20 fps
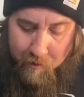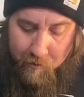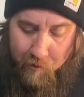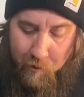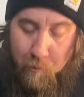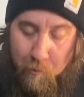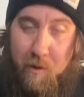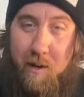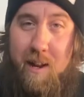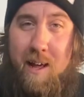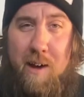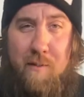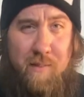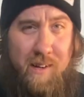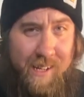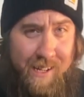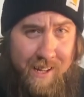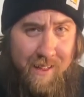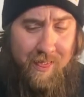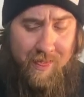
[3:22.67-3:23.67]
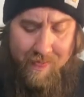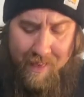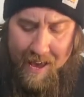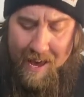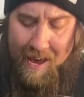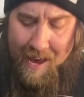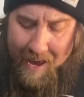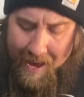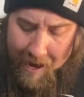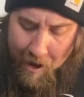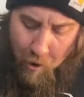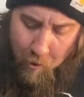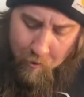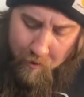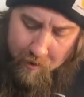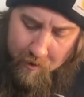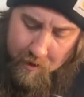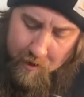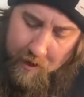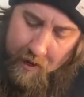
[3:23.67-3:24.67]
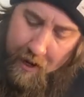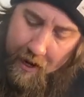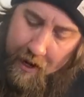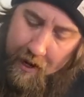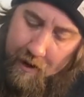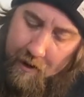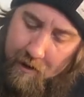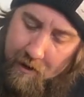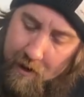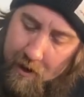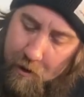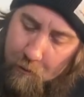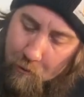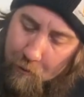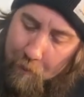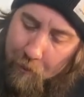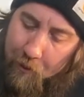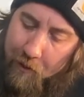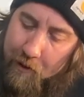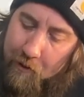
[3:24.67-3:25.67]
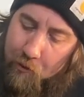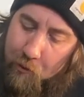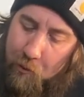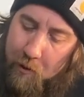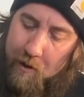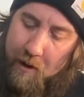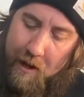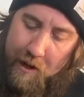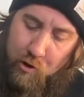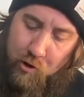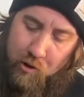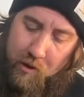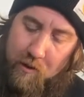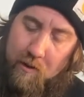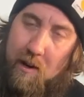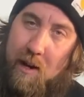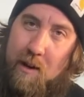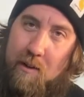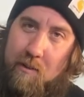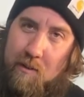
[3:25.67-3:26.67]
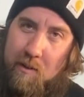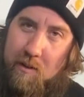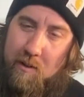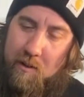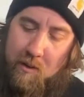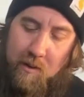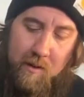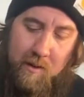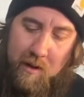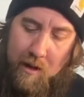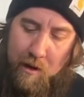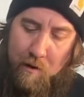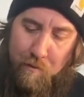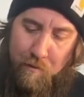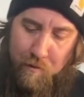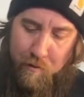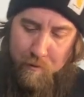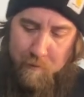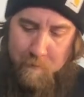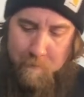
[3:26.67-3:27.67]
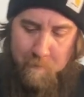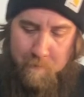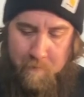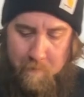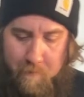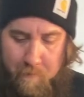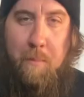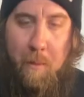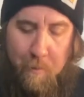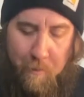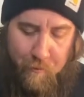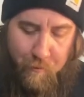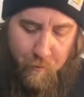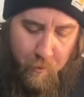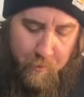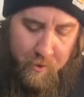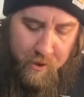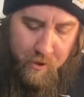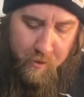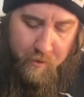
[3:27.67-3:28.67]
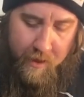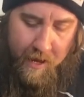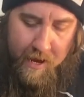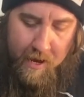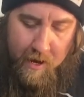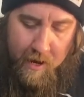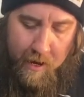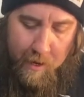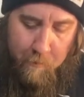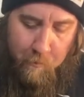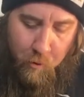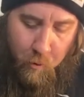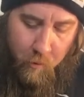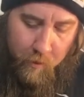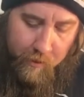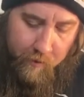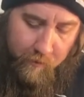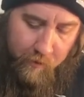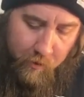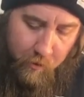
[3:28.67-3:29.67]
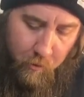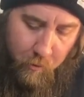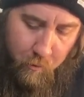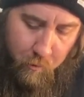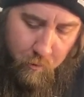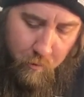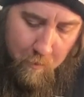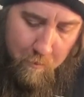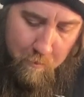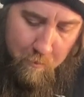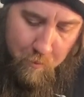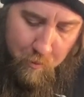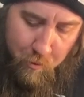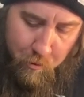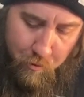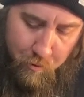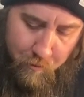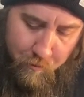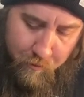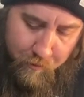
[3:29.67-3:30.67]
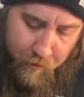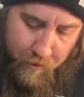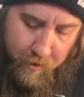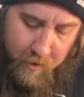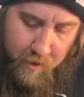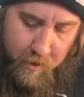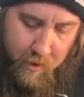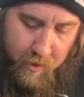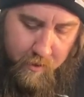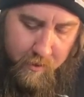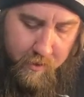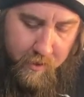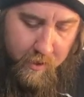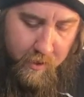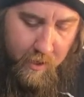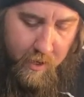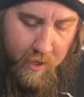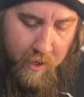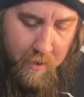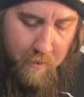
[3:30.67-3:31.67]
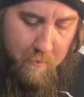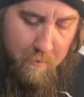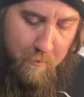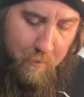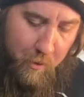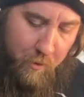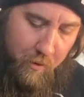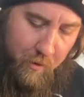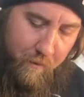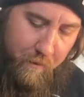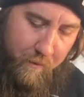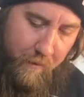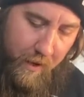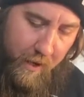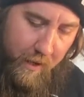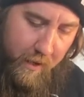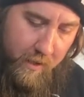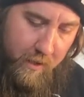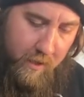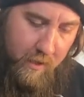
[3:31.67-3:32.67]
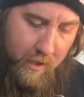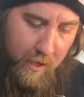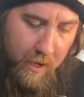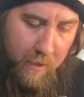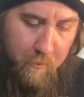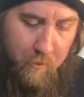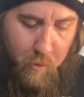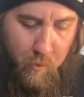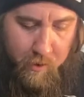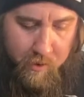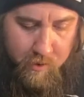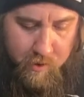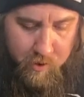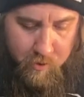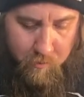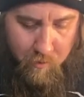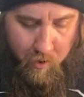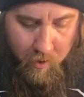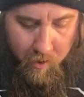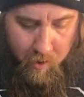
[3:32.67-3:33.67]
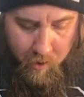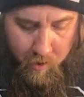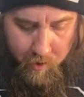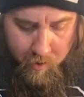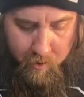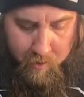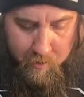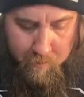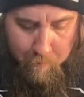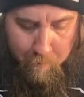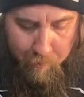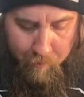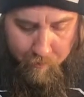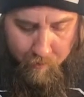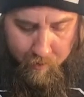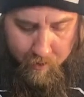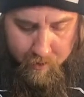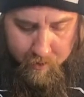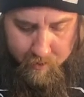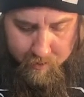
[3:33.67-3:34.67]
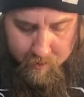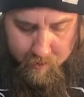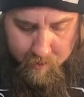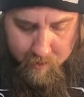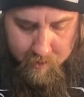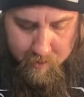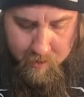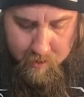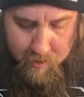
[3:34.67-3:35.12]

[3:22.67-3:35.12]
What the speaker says: So we're gonna have to get that out and replace where it actually ties into the diff. But before we do that, I'm going to remove the motor fan. I'm going to unplug